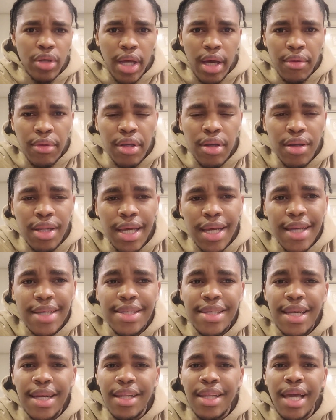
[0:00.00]
out there. Like I
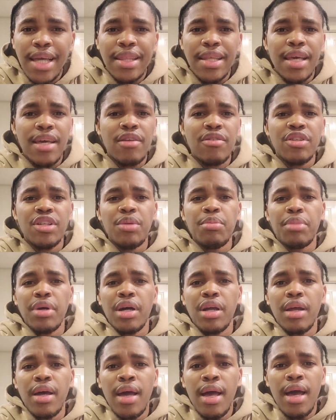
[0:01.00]
said, I like the energy,
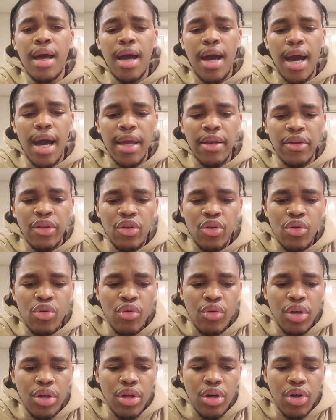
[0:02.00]
but I do
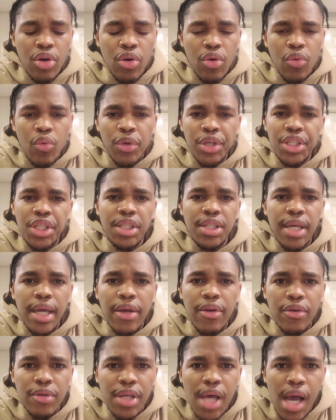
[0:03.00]
wish she'd take
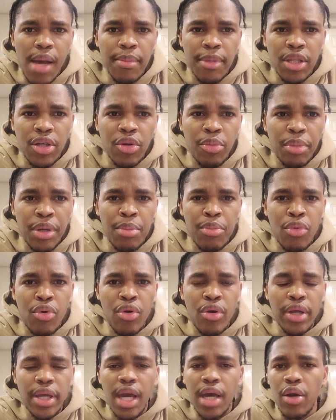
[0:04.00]
her time a little bit
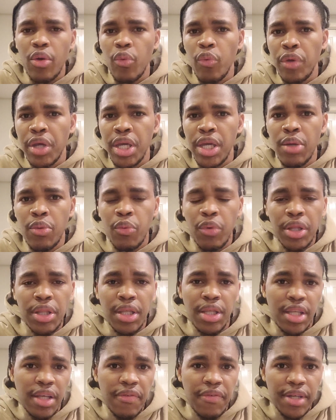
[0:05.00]
more, kind of read what the
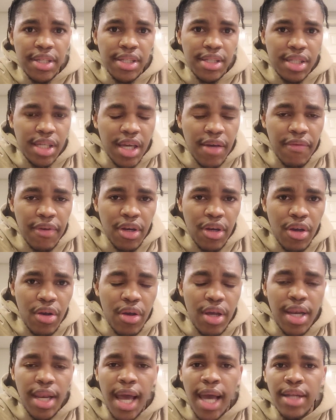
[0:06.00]
defense is giving her,
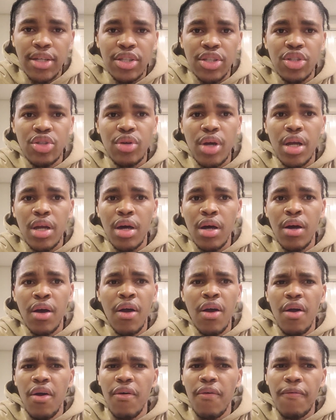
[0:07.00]
and not just try to
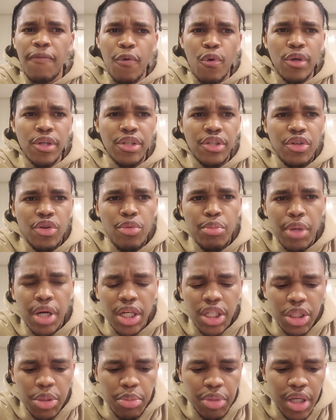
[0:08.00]
force too
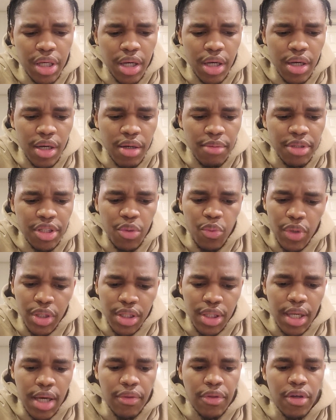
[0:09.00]
much. But she
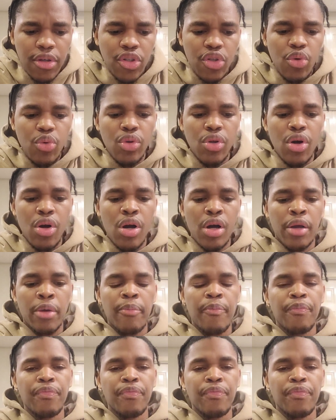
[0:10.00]
wasn't out there too long.